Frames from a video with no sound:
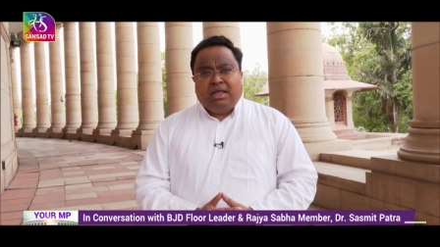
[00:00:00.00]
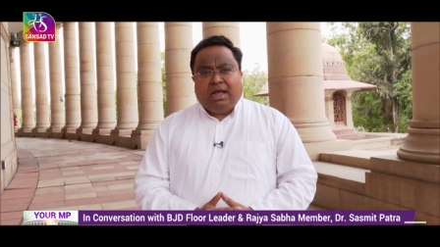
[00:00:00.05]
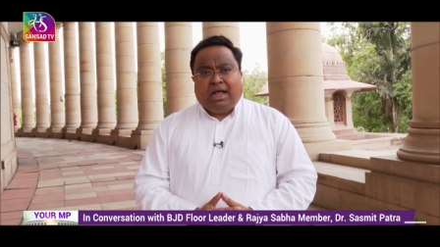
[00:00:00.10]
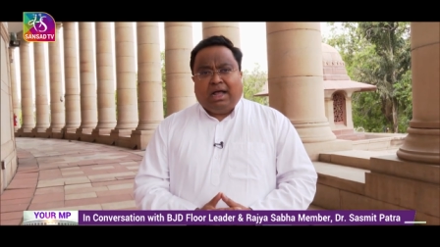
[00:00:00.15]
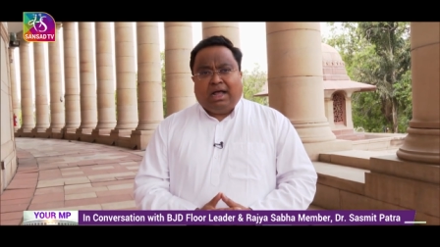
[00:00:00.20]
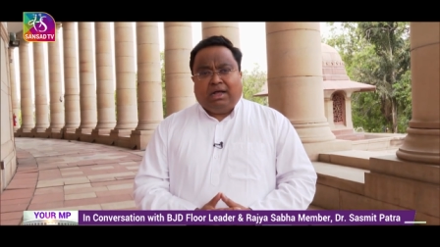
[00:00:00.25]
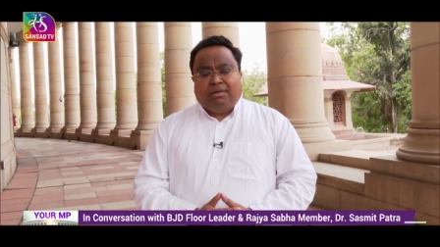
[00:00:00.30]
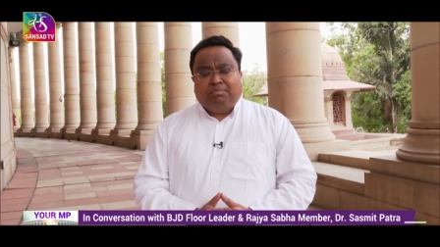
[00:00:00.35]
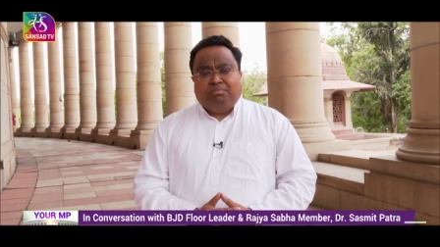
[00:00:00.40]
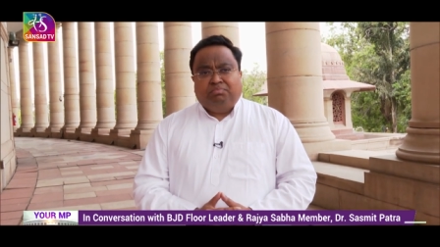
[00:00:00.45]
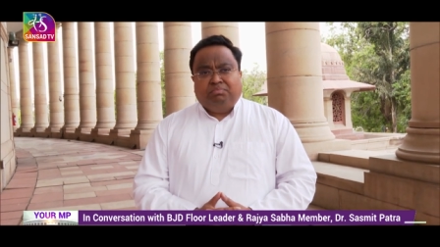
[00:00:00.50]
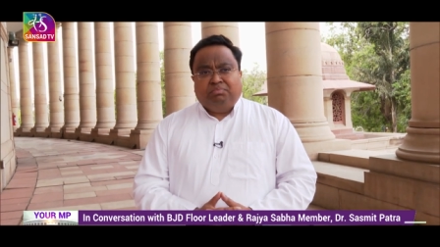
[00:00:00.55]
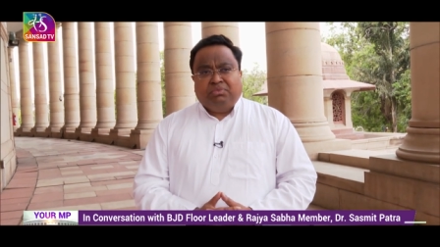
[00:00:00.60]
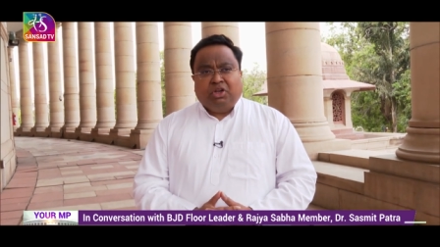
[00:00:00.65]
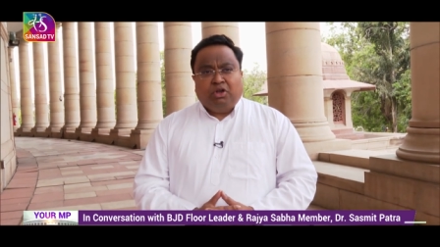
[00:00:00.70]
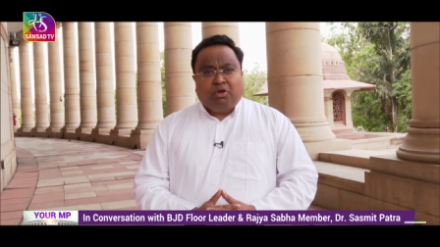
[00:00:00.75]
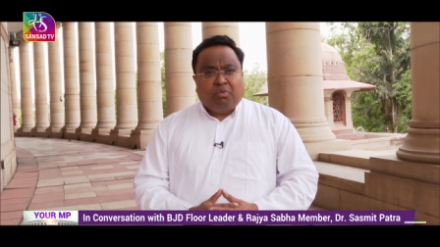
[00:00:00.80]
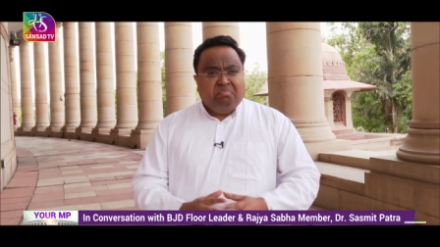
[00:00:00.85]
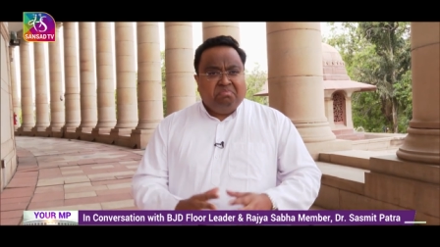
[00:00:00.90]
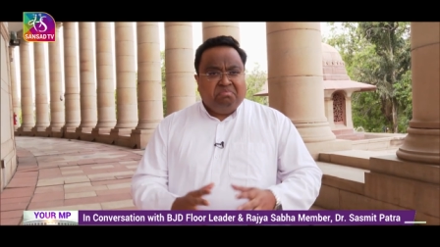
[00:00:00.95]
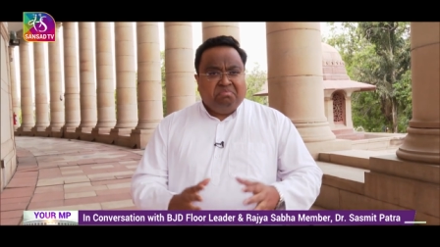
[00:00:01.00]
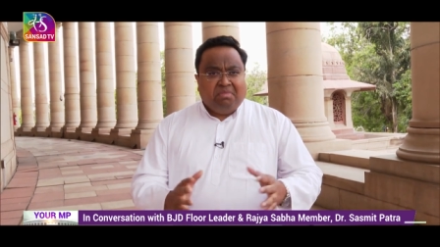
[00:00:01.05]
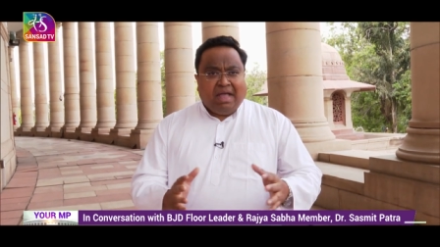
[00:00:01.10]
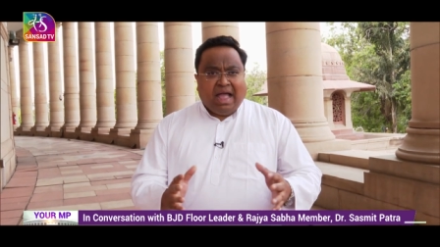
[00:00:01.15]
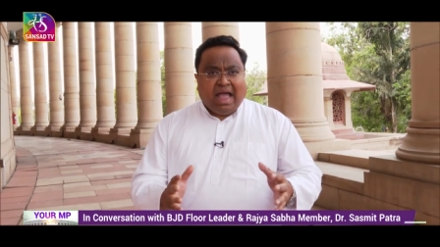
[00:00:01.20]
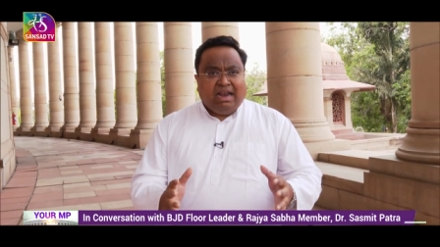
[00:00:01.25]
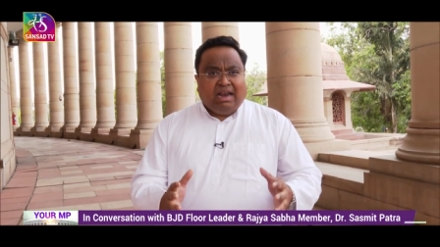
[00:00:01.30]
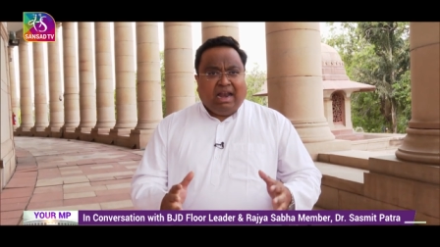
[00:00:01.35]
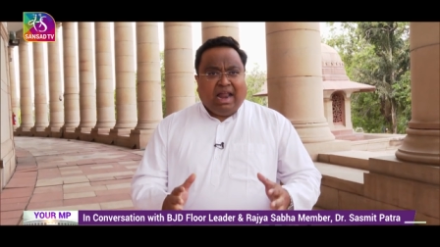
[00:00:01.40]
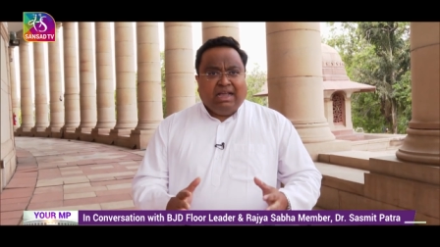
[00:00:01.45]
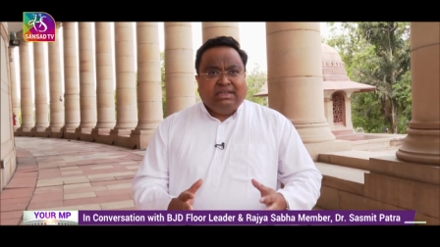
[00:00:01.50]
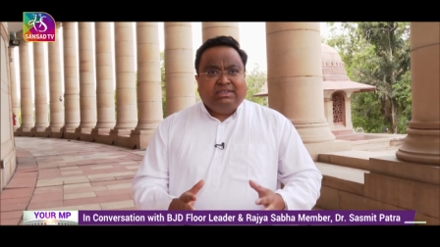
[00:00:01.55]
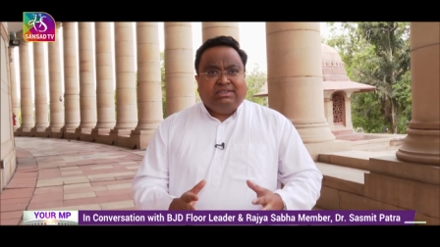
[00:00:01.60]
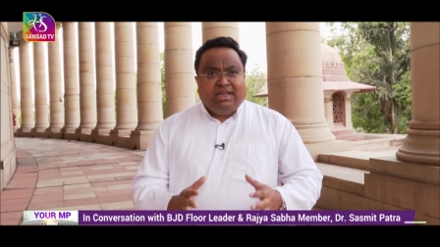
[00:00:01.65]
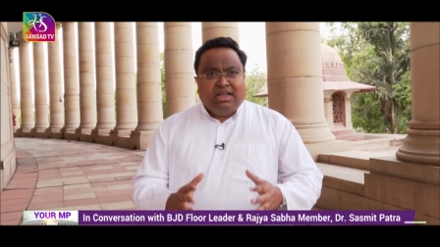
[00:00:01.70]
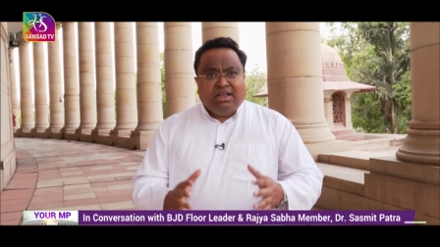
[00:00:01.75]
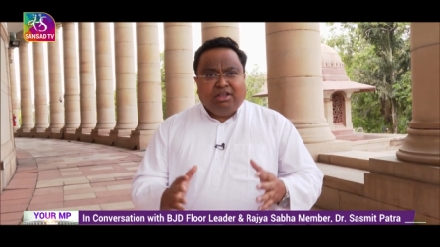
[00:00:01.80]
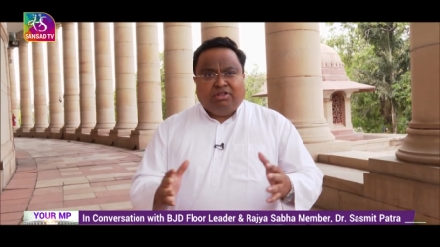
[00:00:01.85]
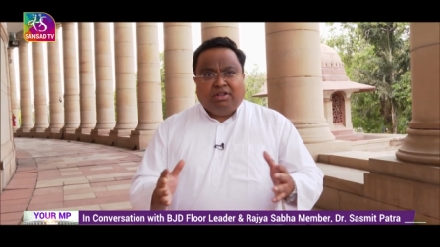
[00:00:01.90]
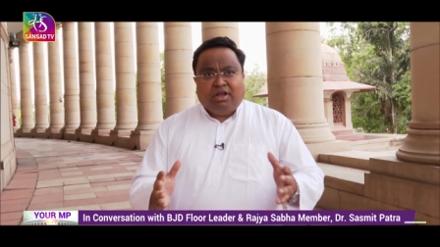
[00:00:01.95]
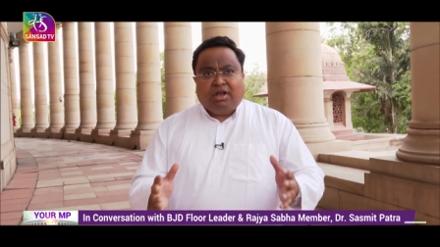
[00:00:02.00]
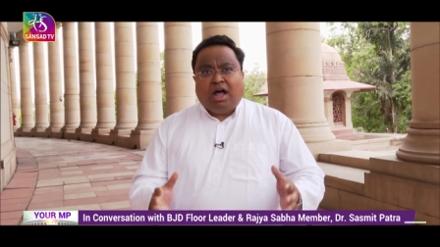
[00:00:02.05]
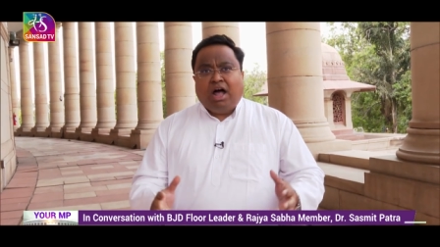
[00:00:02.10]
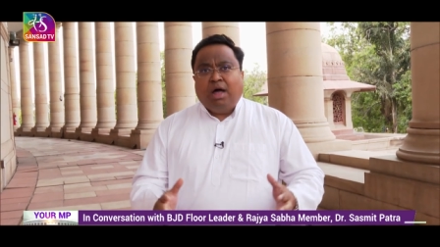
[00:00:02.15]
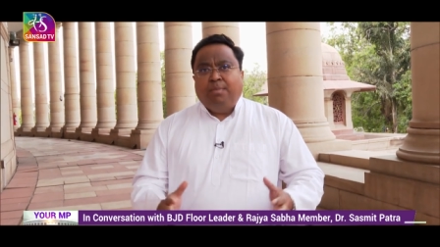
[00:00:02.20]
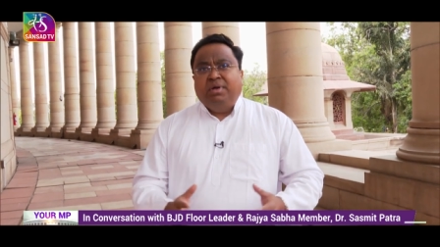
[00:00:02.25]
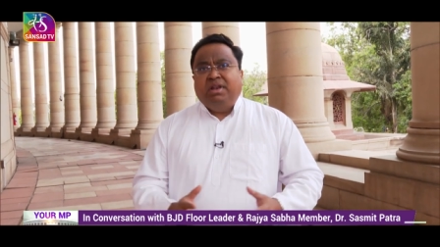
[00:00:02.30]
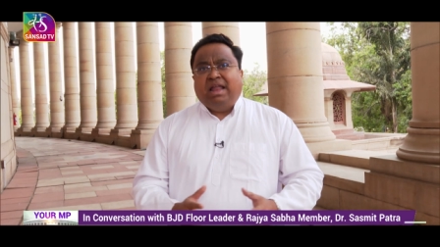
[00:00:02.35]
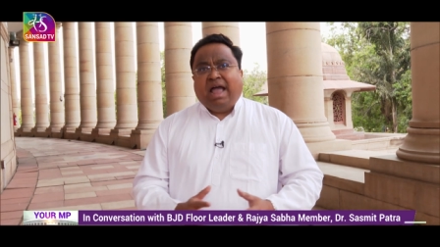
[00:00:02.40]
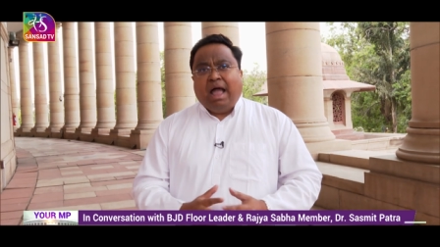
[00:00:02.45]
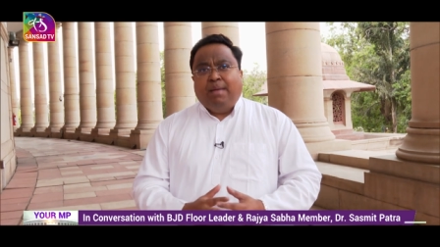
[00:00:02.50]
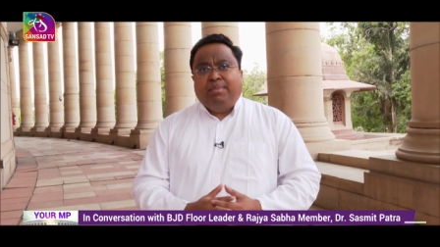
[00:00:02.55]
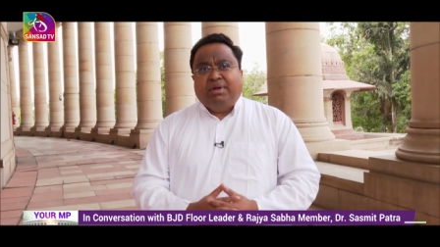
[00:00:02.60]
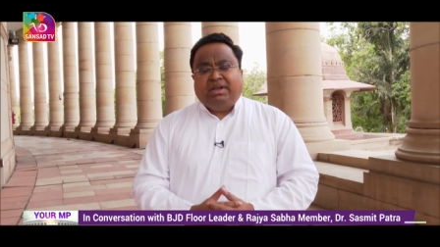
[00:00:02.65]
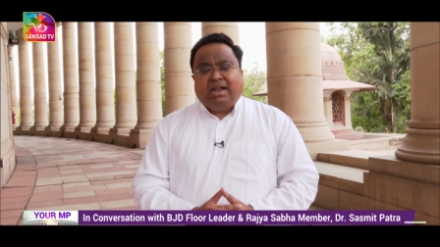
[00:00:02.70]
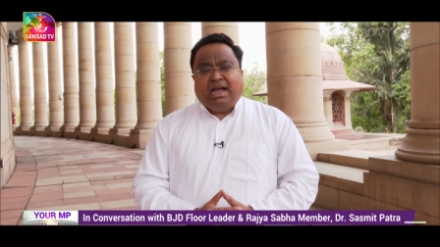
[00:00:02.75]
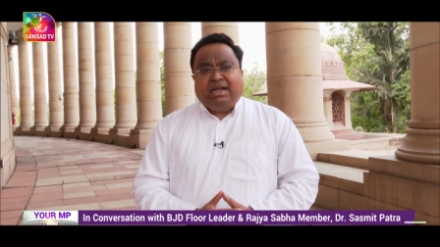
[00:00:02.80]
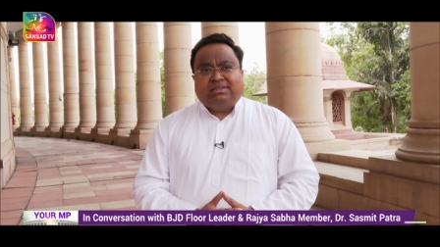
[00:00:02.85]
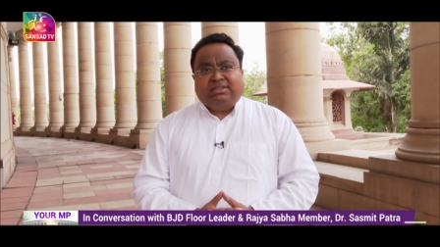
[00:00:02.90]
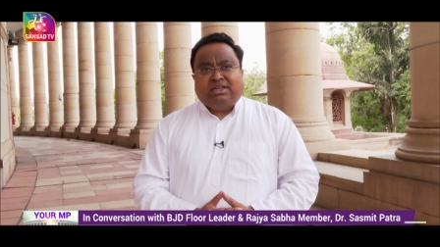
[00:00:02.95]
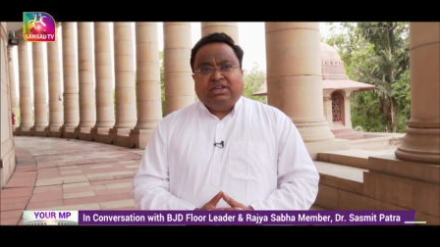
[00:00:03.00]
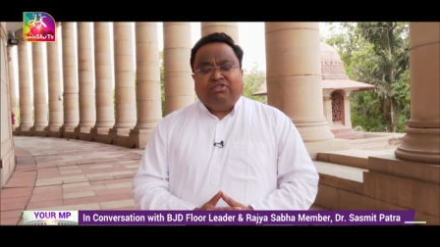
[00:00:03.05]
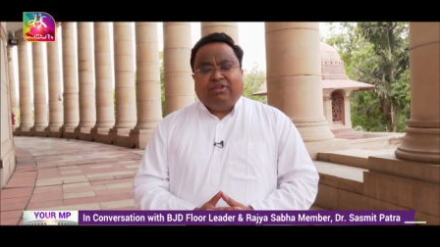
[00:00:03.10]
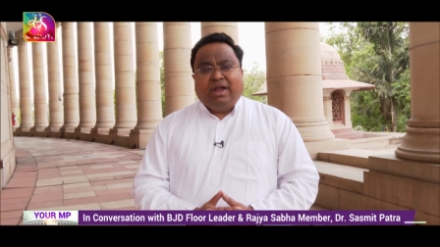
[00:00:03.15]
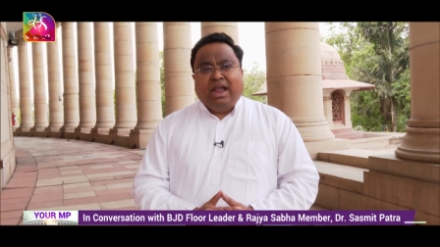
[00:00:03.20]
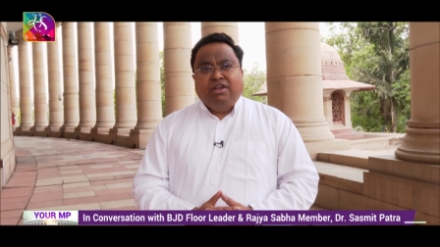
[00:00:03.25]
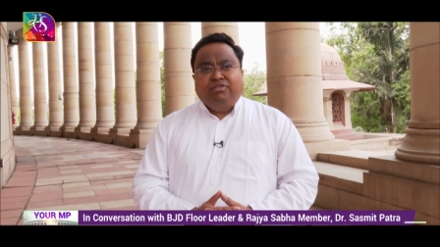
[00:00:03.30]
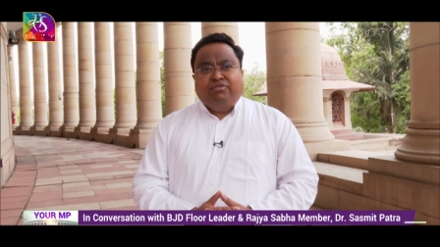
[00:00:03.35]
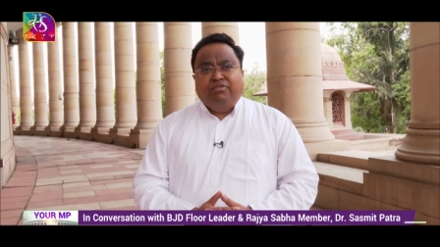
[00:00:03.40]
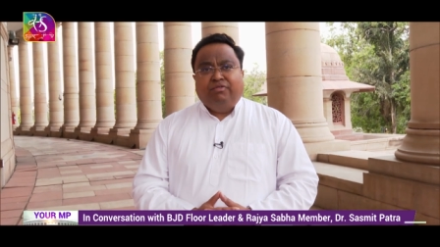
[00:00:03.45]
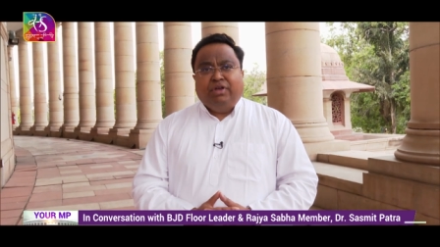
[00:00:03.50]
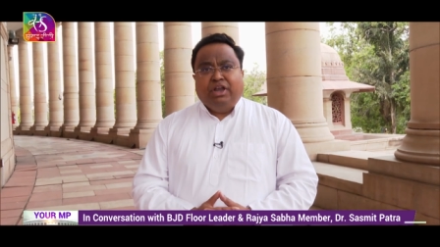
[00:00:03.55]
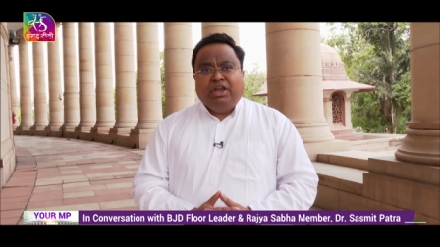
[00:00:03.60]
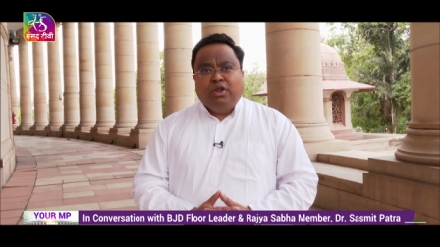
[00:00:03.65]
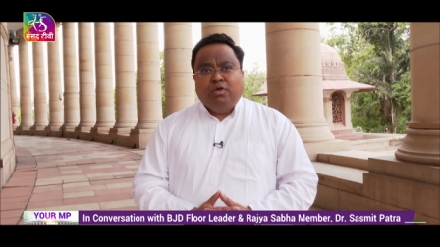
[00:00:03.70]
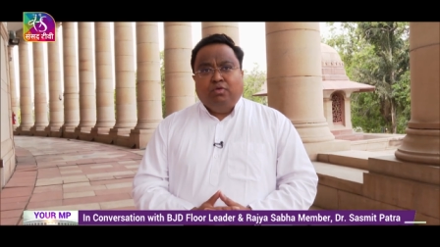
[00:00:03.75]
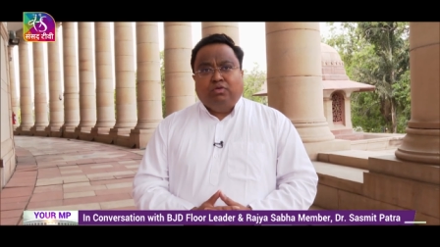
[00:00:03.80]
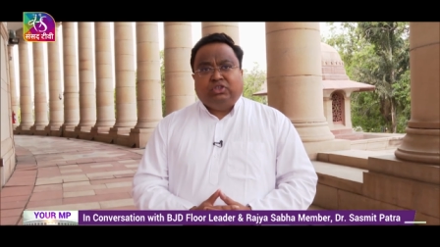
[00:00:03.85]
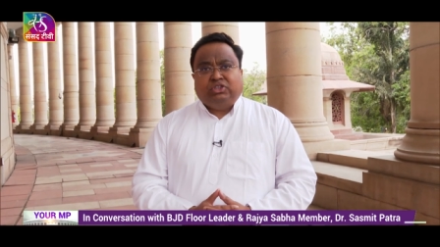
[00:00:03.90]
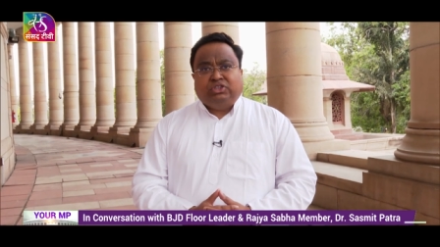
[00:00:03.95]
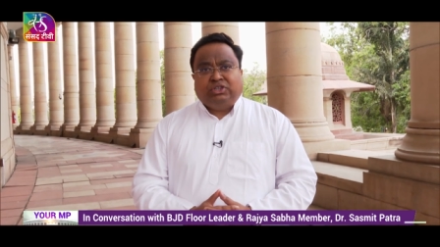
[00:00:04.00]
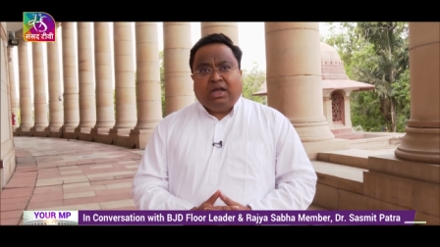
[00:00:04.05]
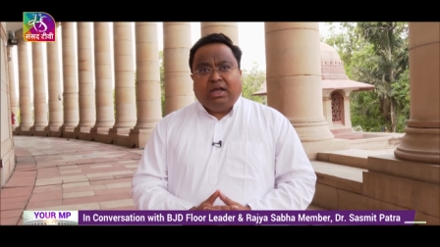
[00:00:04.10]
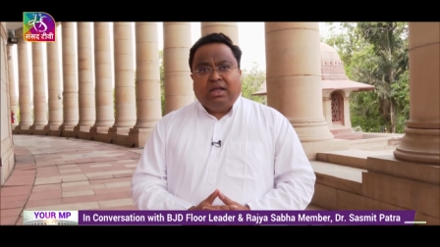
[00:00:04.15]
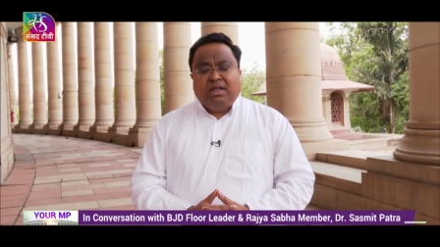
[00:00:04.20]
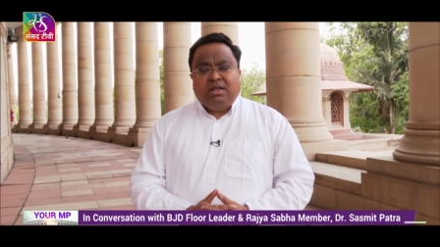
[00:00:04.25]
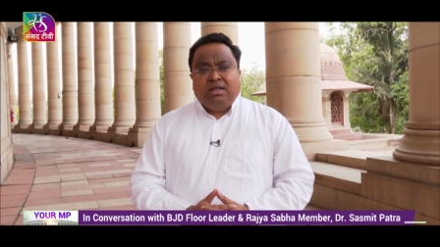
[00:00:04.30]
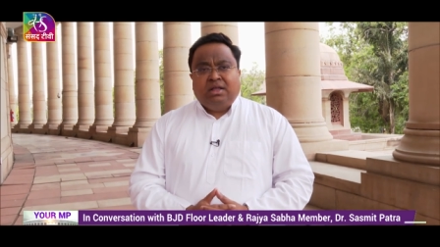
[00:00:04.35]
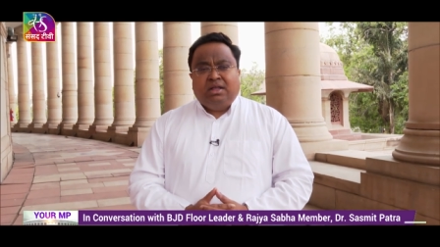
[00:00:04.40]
uh, you know, analyzing the urban habitats and trying to reduce uh,